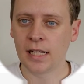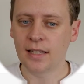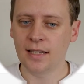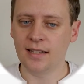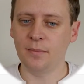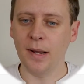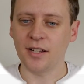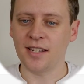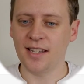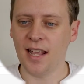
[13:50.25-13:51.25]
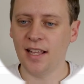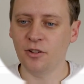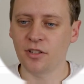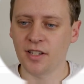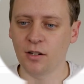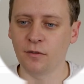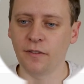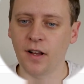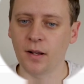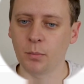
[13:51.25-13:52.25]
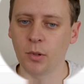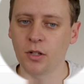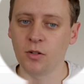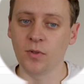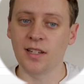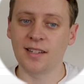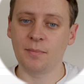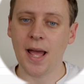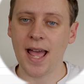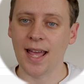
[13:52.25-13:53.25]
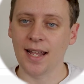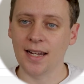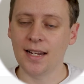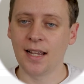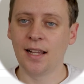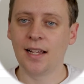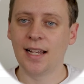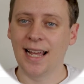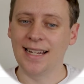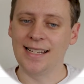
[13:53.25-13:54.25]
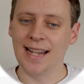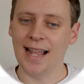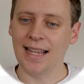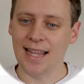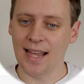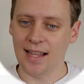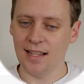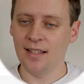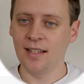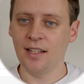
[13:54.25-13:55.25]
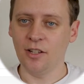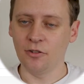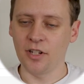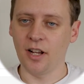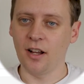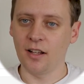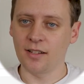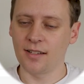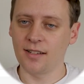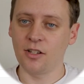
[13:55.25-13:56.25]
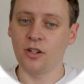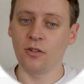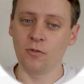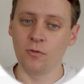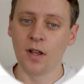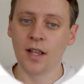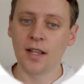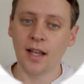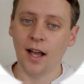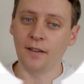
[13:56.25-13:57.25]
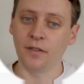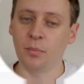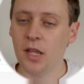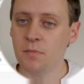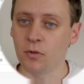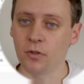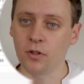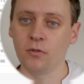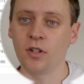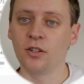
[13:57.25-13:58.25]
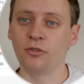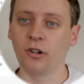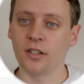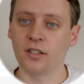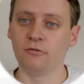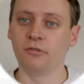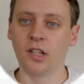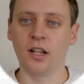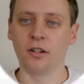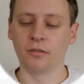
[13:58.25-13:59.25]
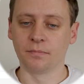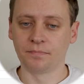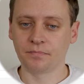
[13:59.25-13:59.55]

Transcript: This is about setting yourself up to expand and delegate your tasks to other people who you can trust and rely on.